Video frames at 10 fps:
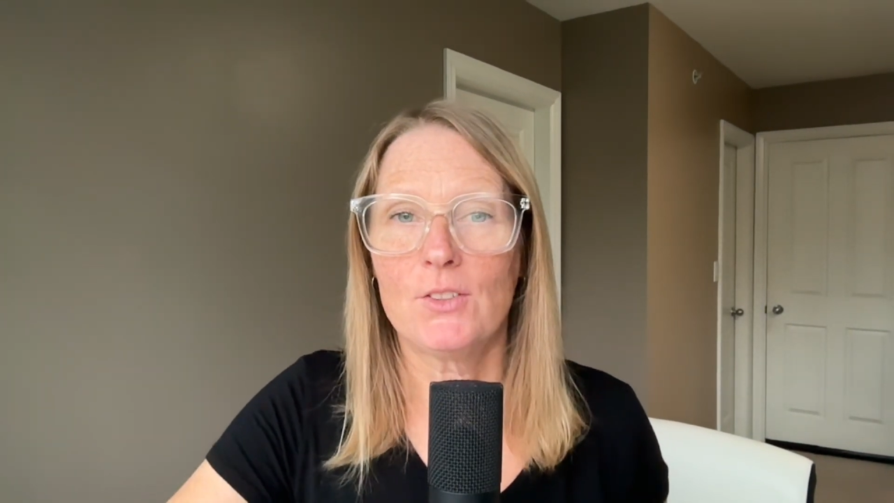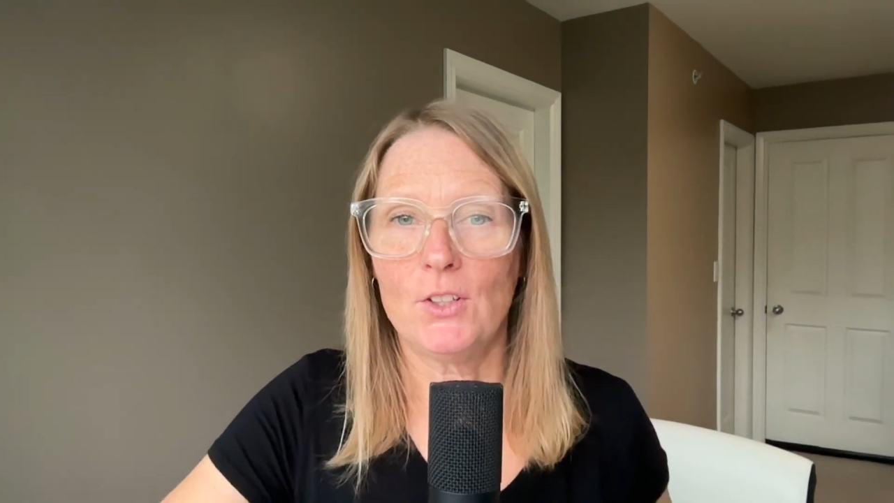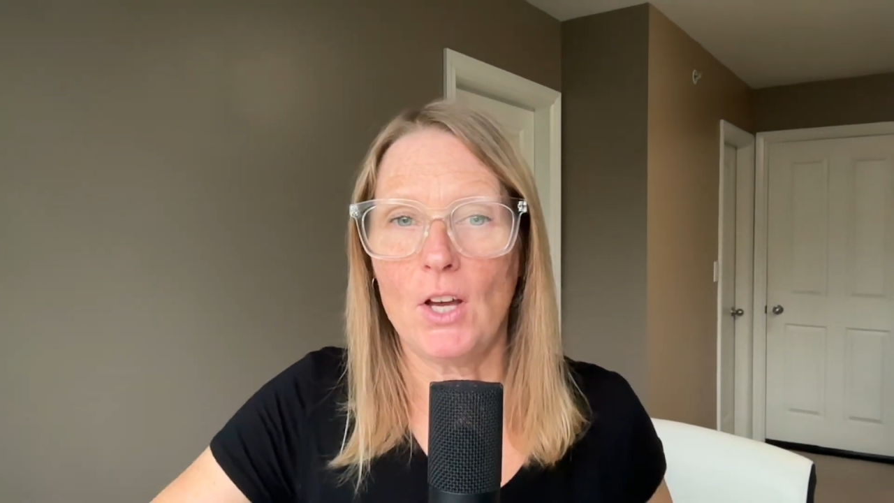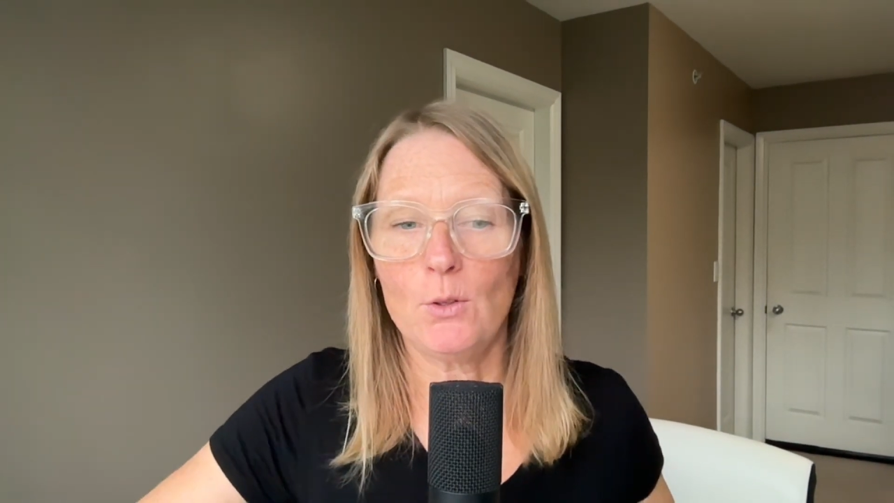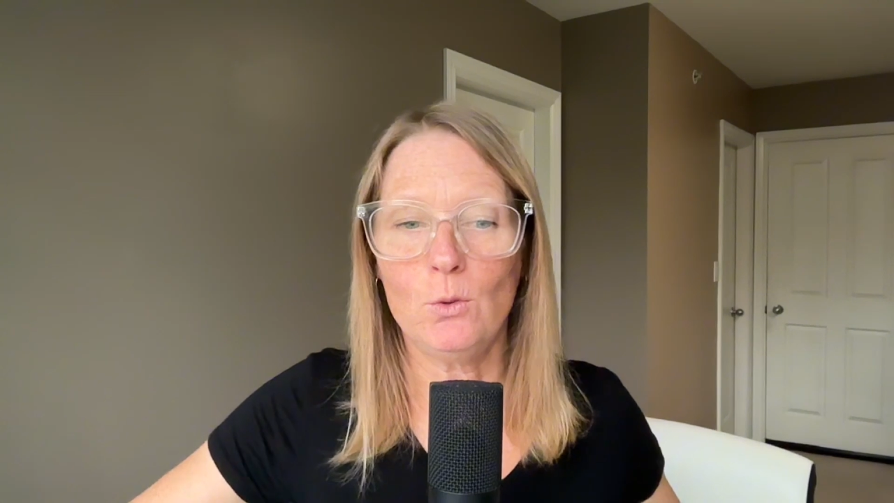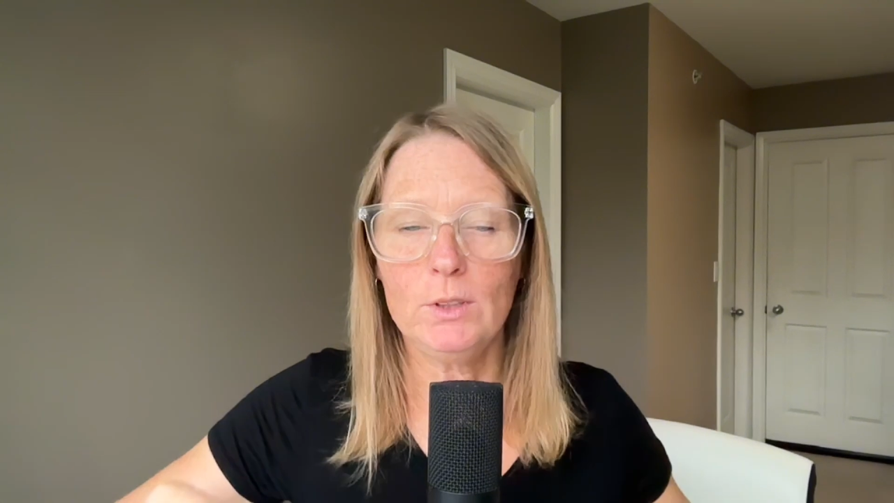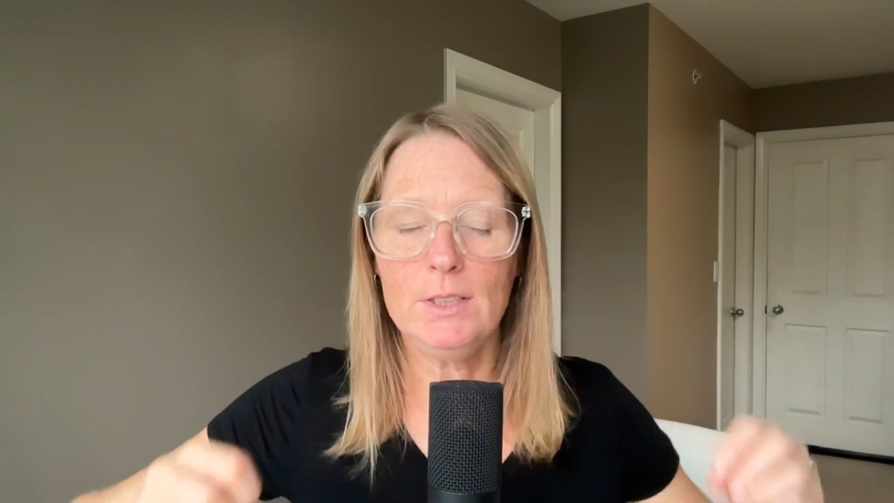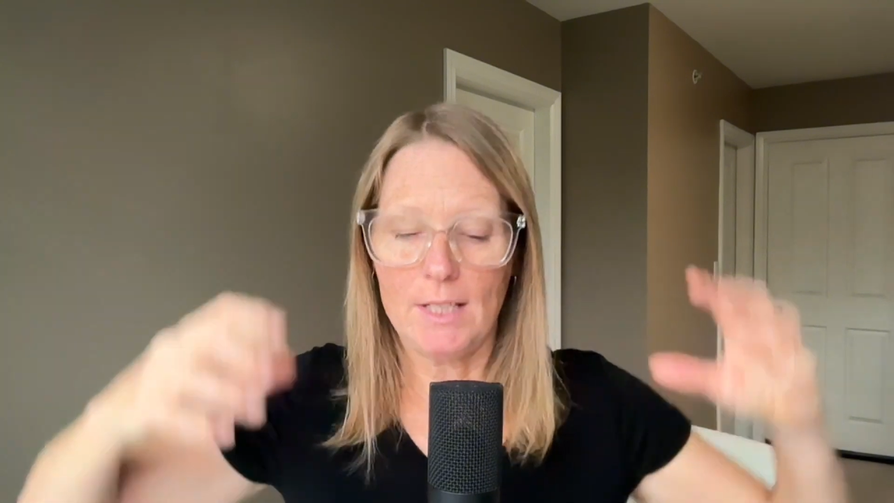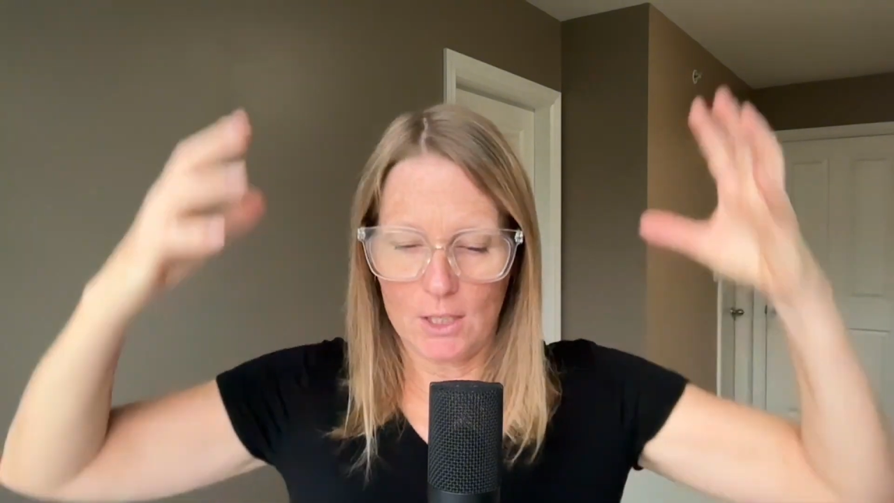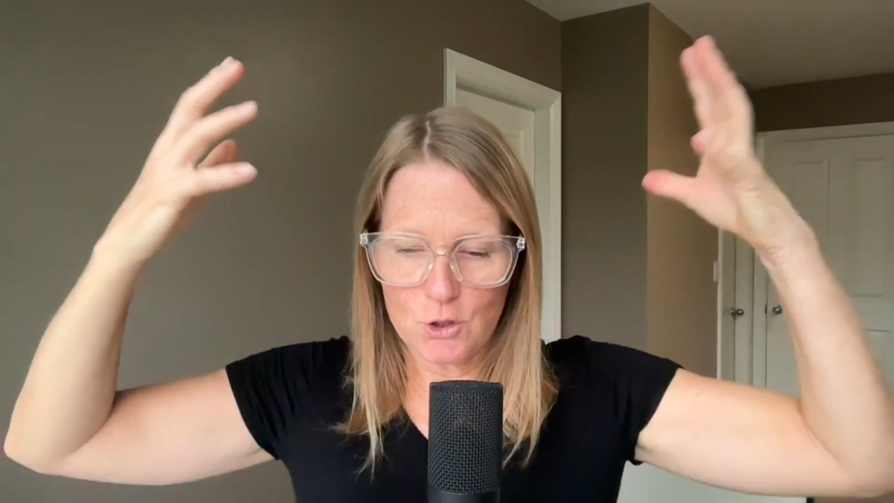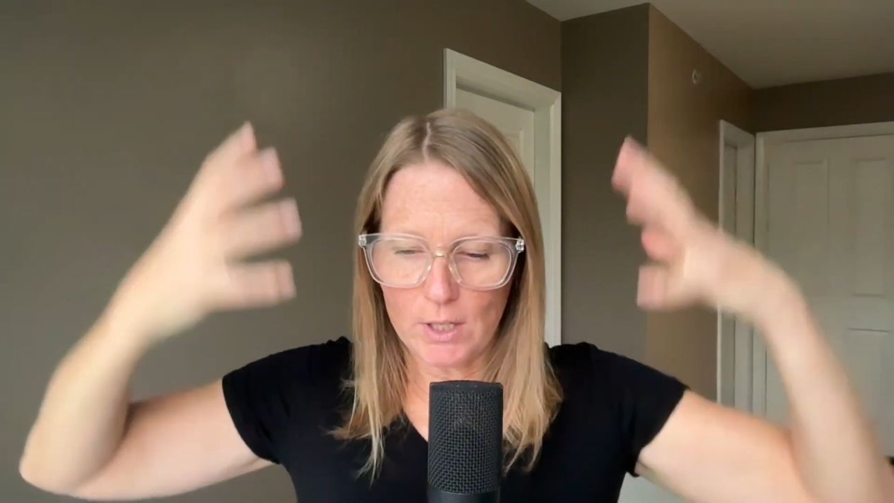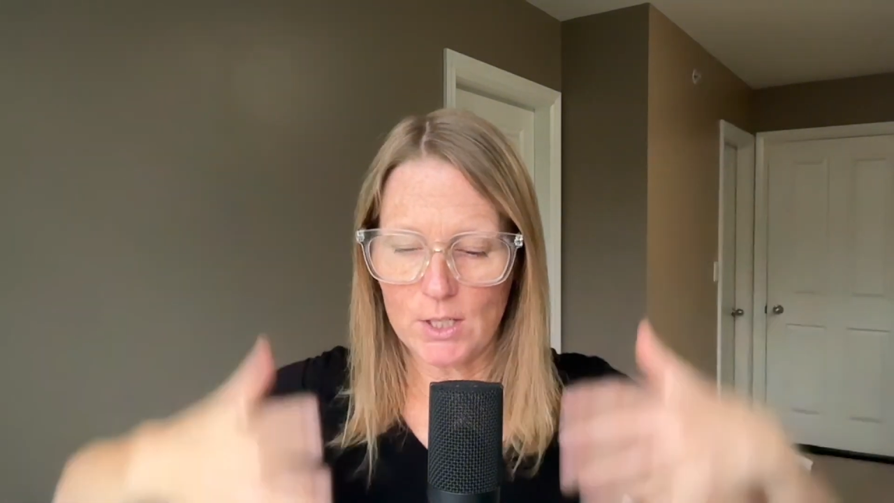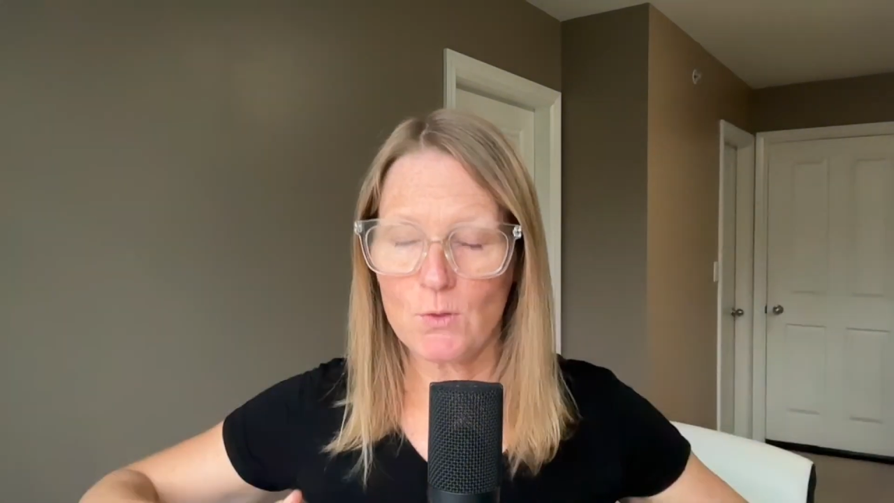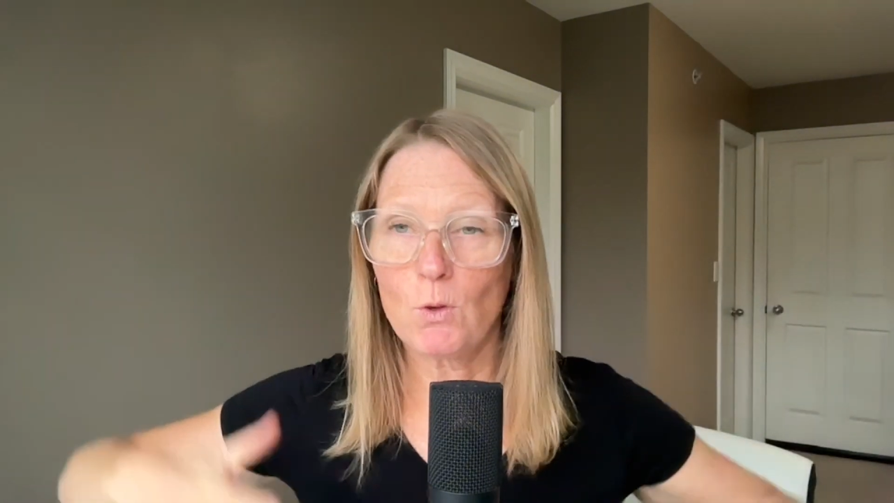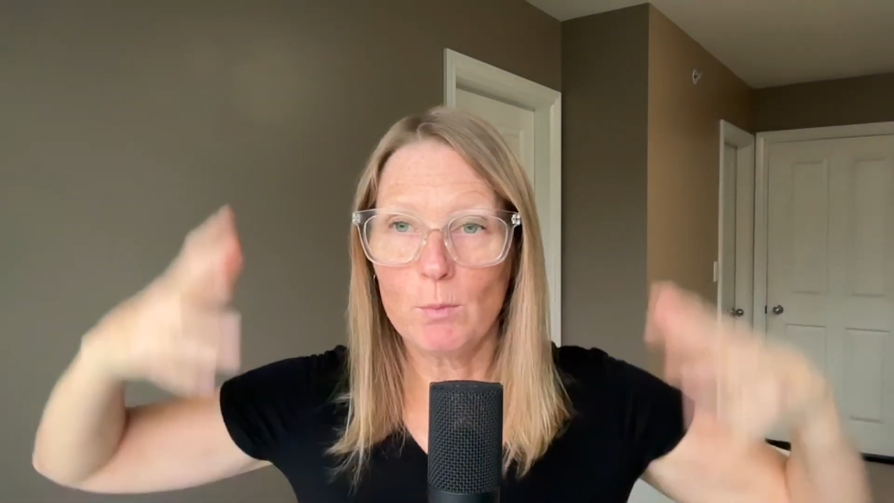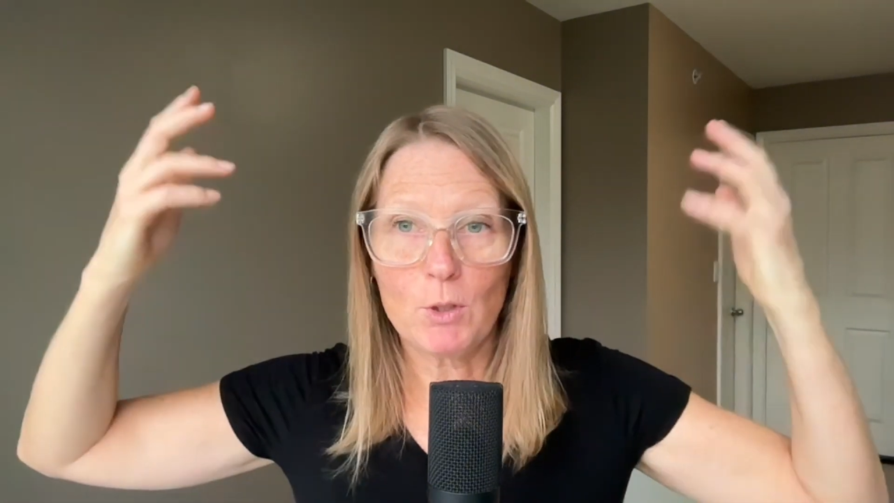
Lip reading: to not only like transform